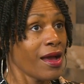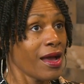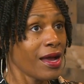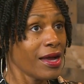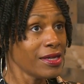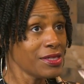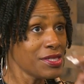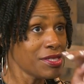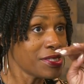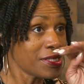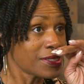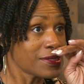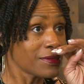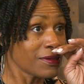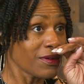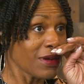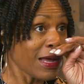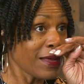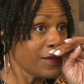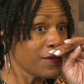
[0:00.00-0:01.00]
I
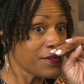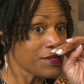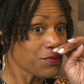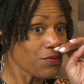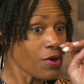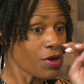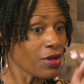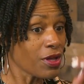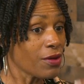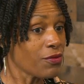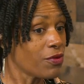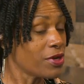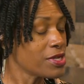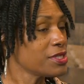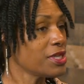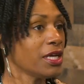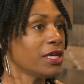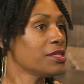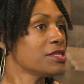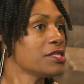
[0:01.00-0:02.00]
just woke up one
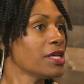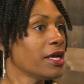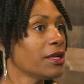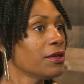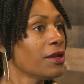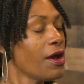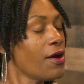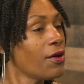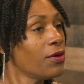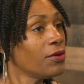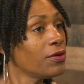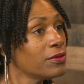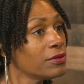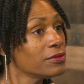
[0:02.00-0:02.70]
day and said no.